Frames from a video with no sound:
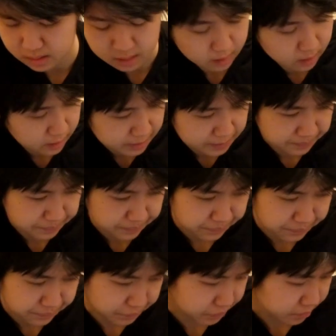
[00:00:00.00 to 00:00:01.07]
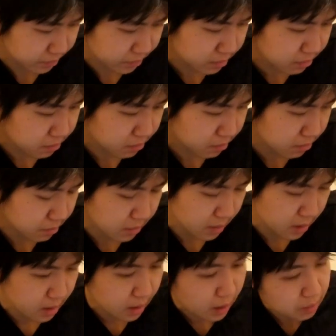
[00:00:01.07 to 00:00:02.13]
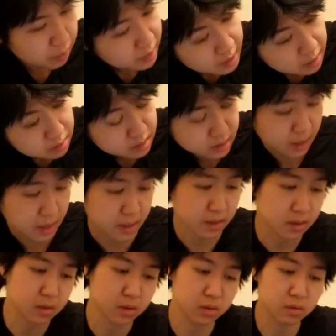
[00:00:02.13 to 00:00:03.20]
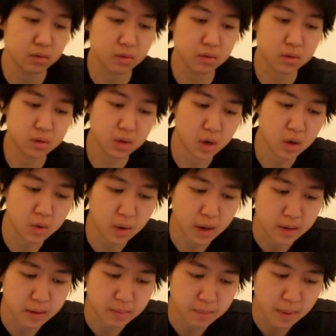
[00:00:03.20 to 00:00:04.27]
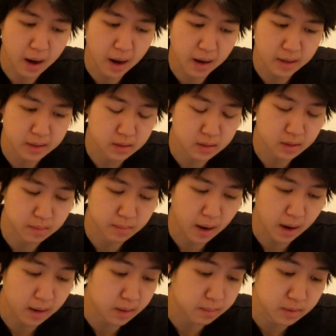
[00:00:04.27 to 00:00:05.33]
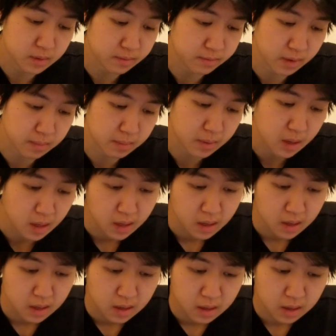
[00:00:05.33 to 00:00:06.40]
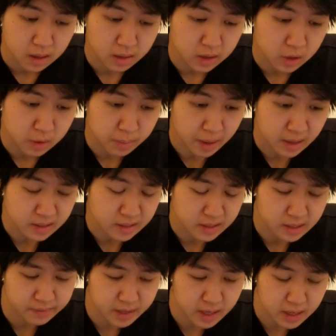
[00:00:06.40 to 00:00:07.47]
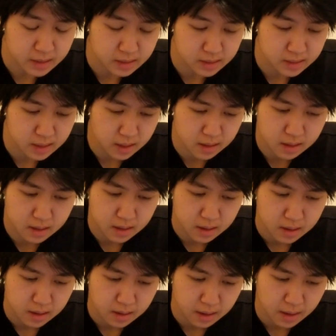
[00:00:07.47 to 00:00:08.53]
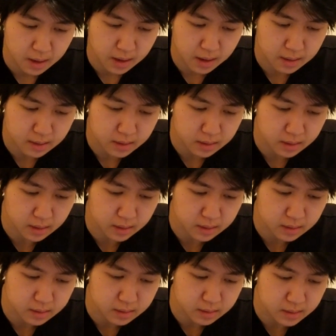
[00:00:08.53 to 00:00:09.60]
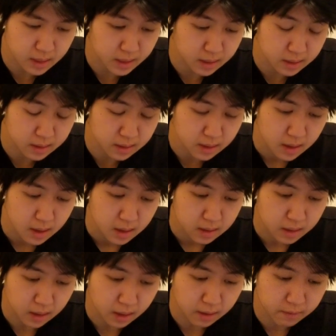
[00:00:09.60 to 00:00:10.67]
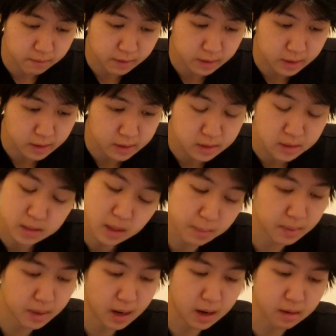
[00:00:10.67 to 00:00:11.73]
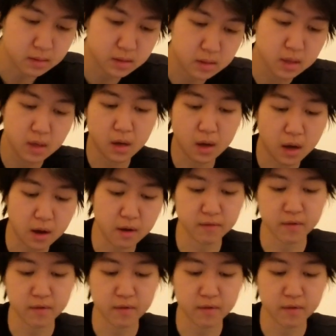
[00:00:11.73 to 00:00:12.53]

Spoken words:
I went outside to go and buy some items from a nearby CVS. And the second that I freaking stepped out of